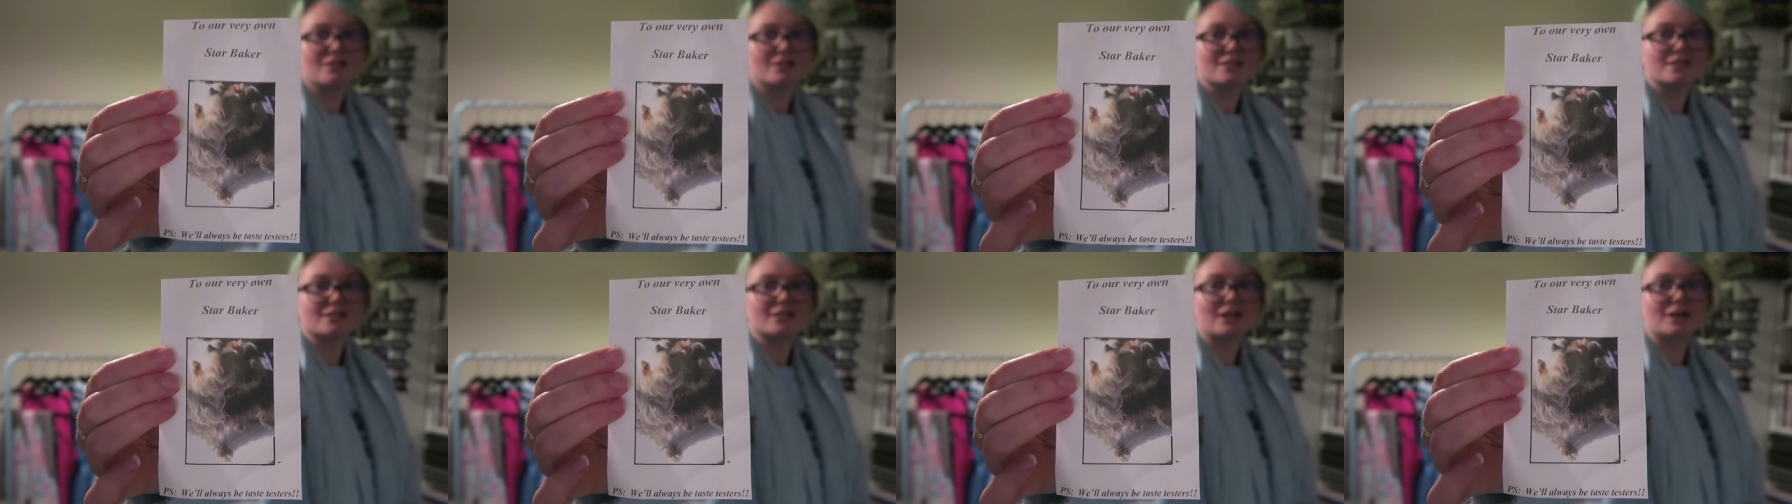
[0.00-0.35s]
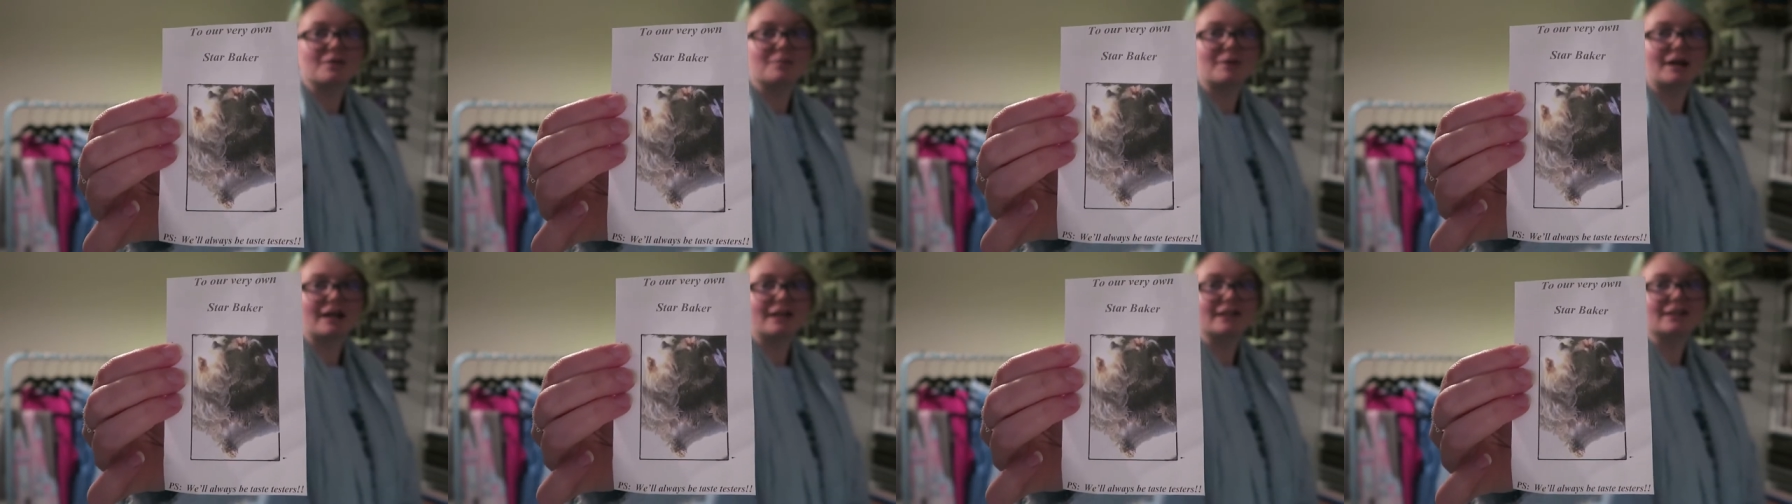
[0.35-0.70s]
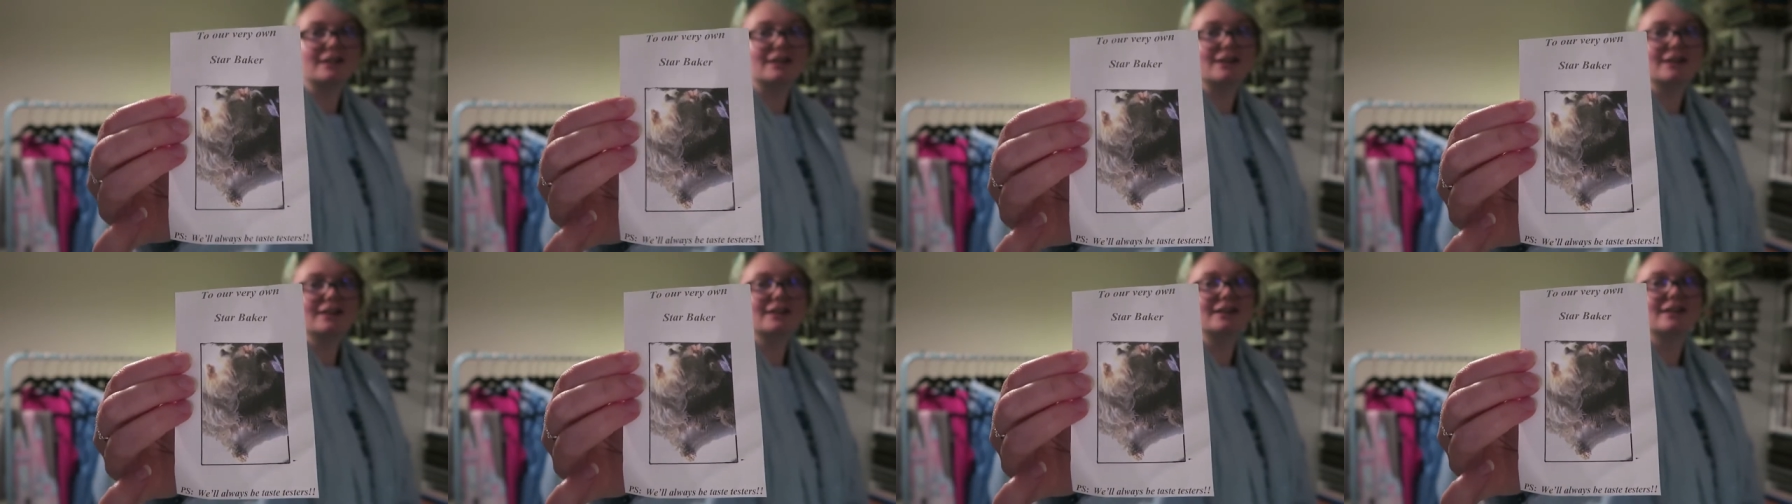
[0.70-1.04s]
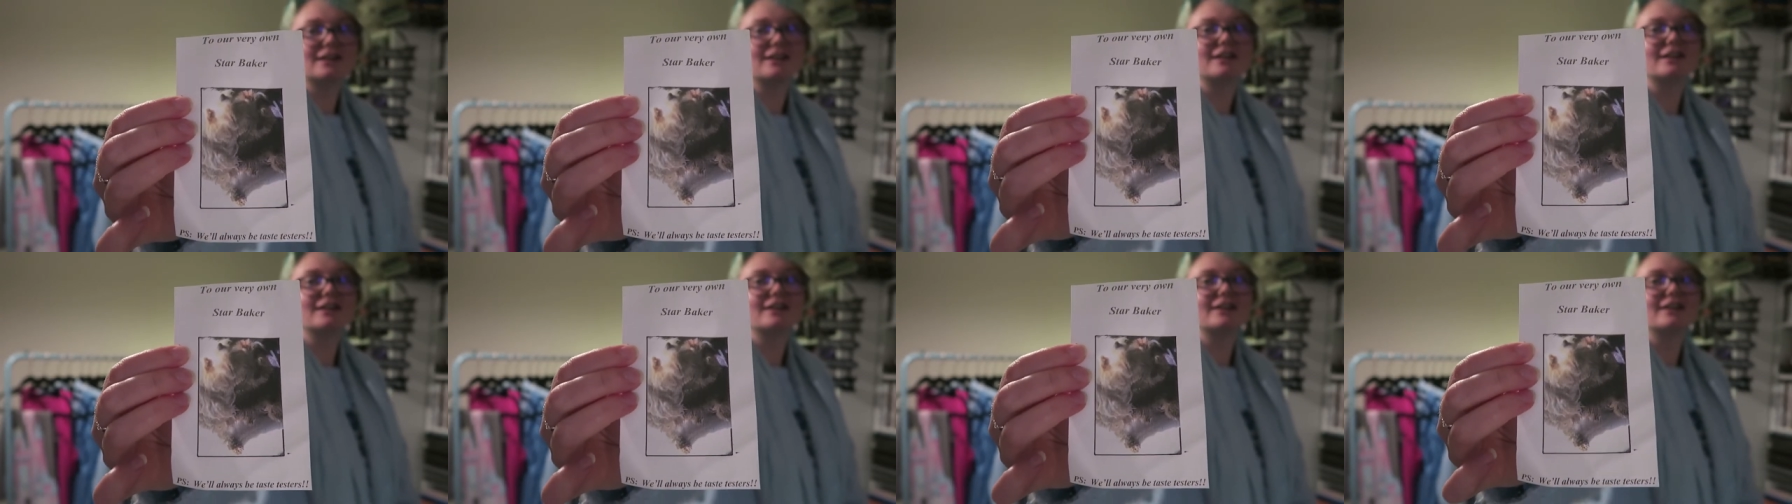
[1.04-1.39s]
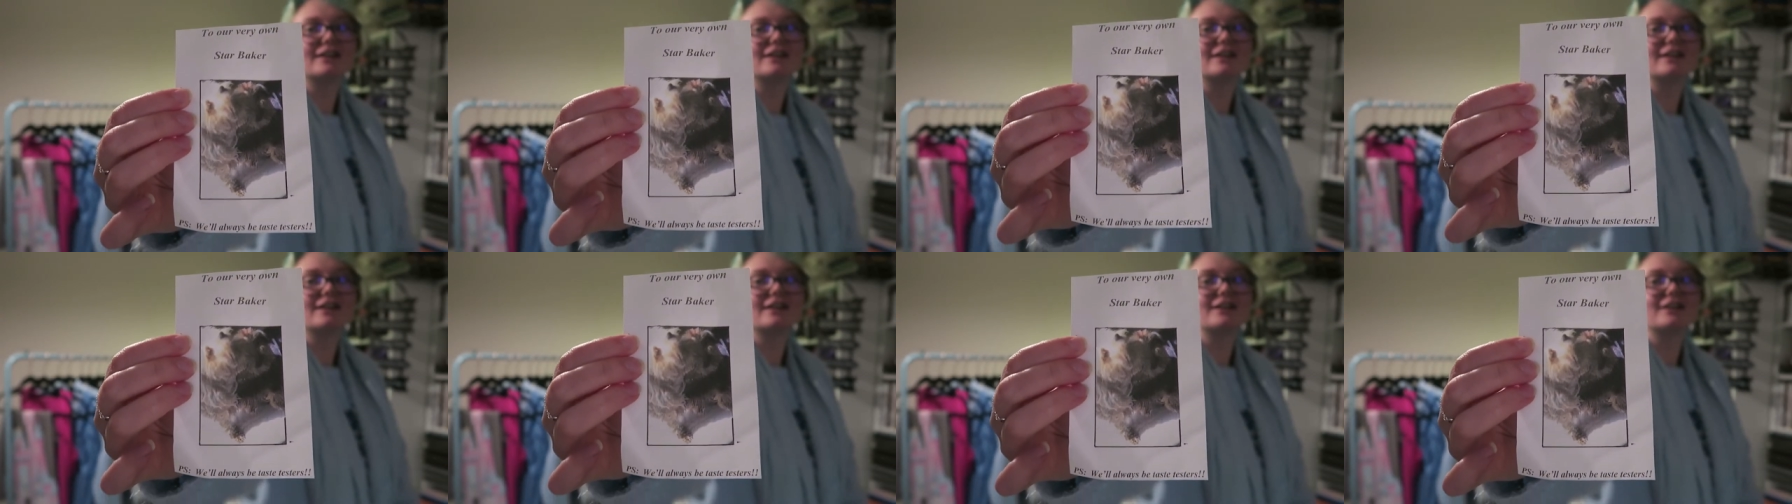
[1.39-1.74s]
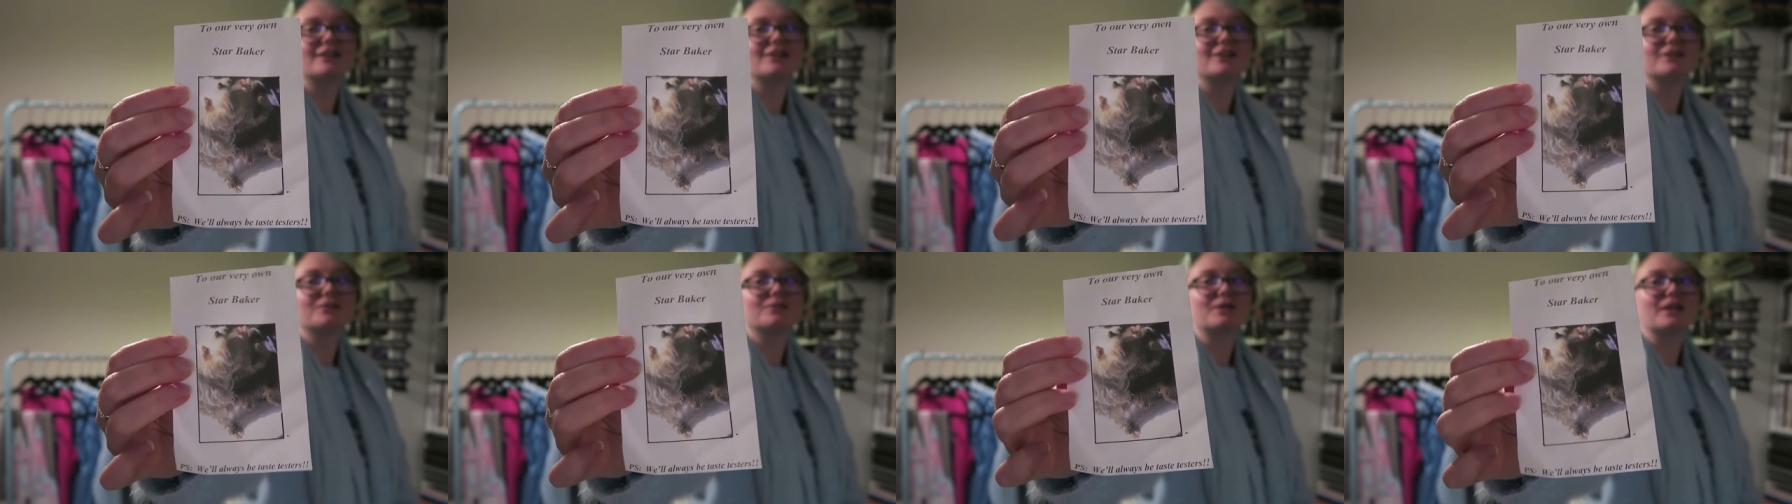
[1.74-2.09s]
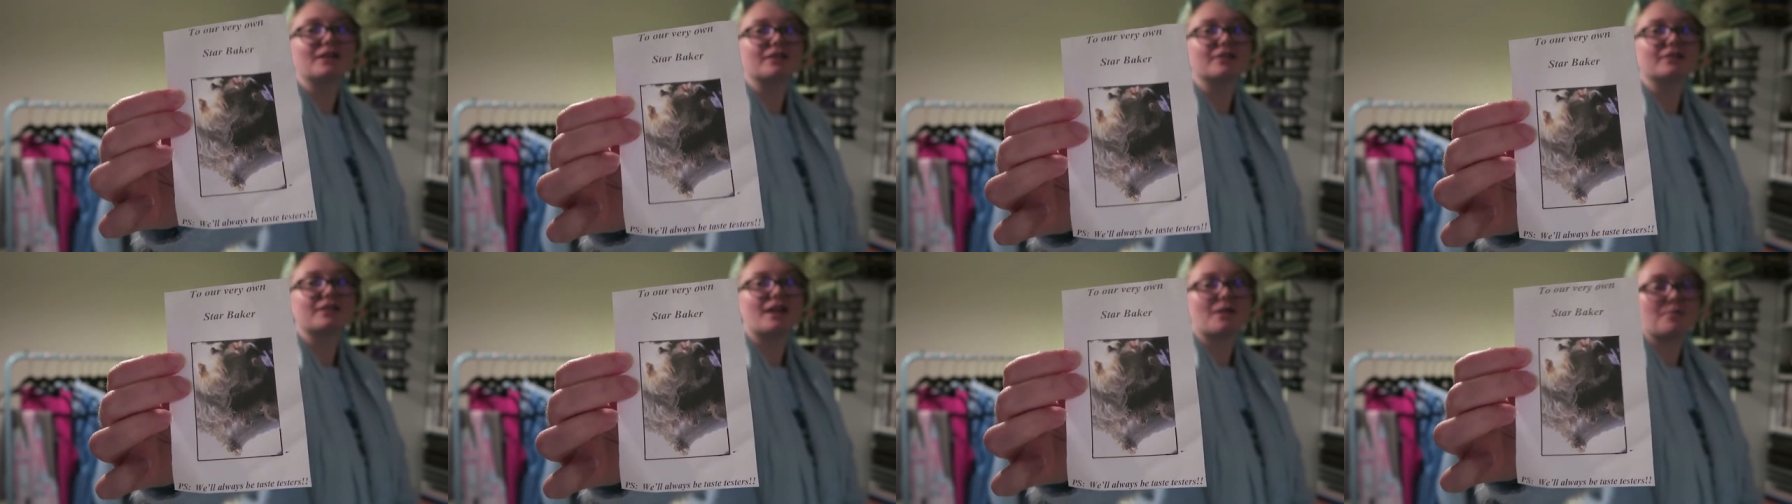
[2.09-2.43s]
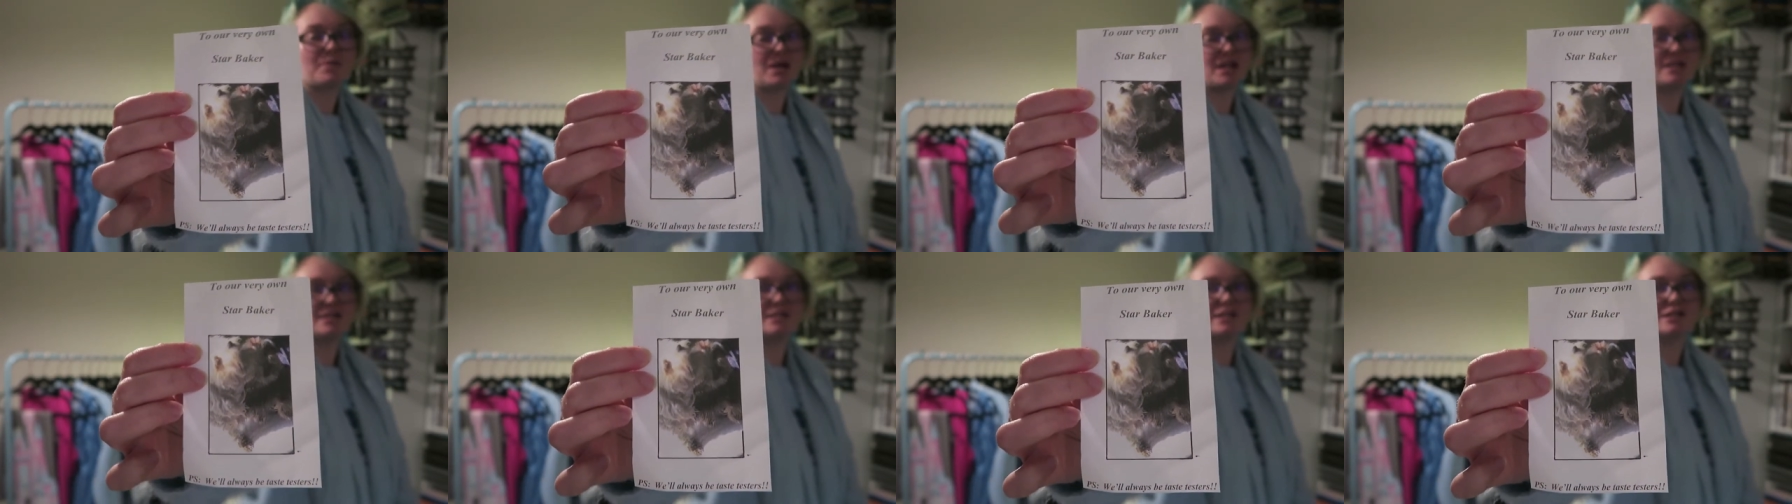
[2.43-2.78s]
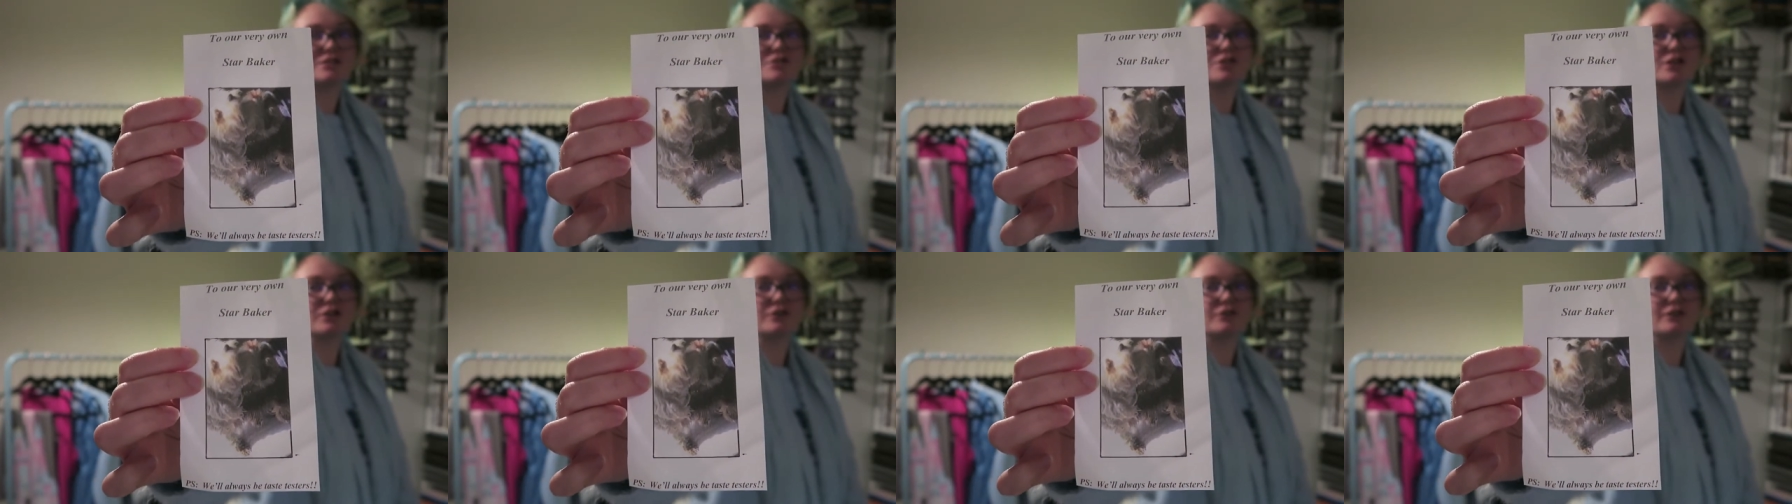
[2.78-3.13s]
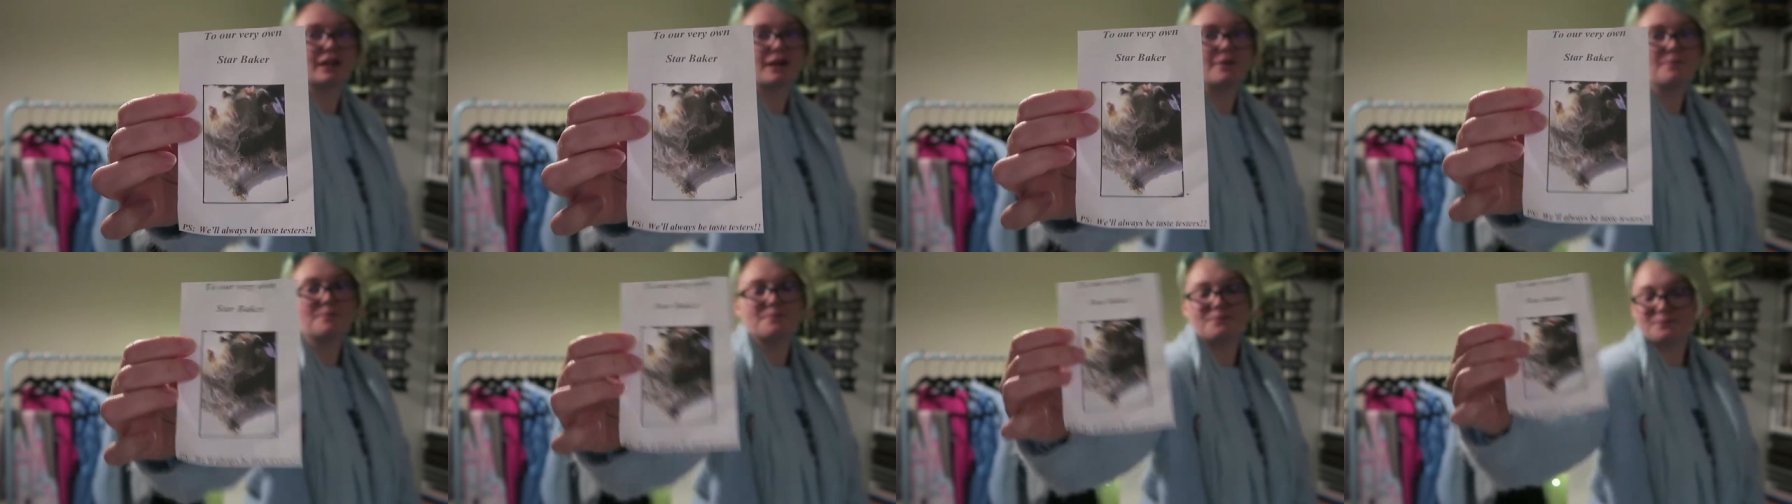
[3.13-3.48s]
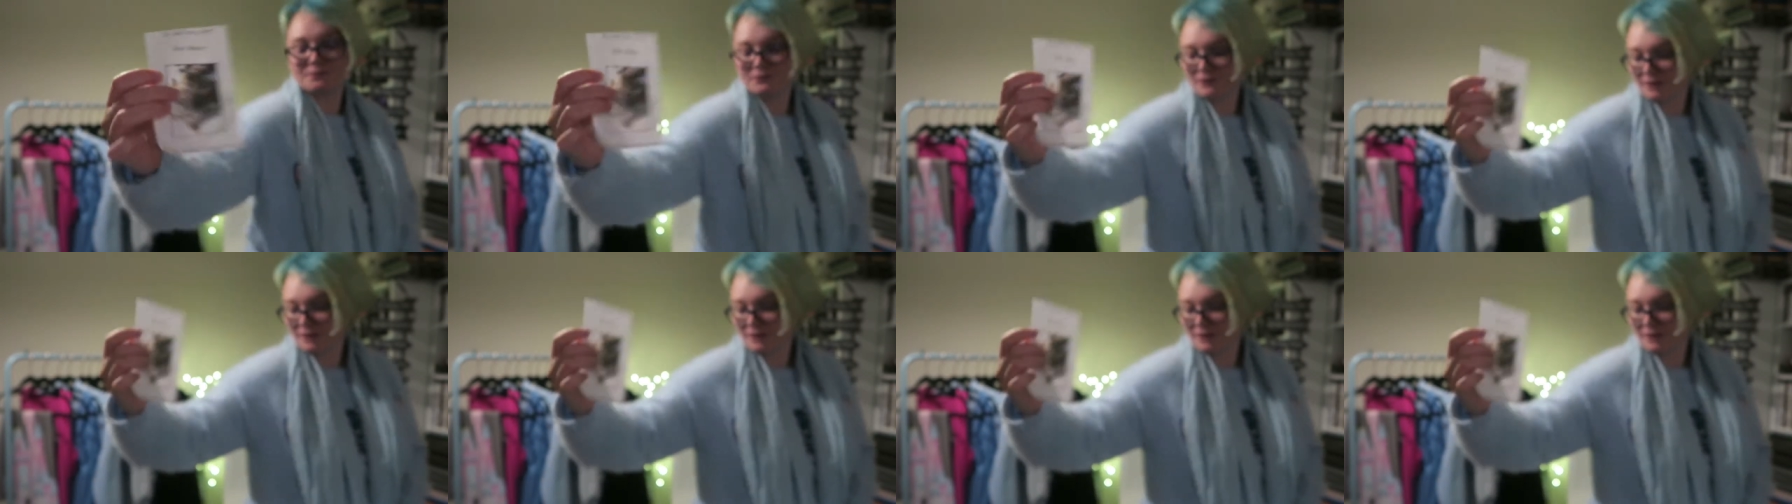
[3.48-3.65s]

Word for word: Star Baker with them eating each other again.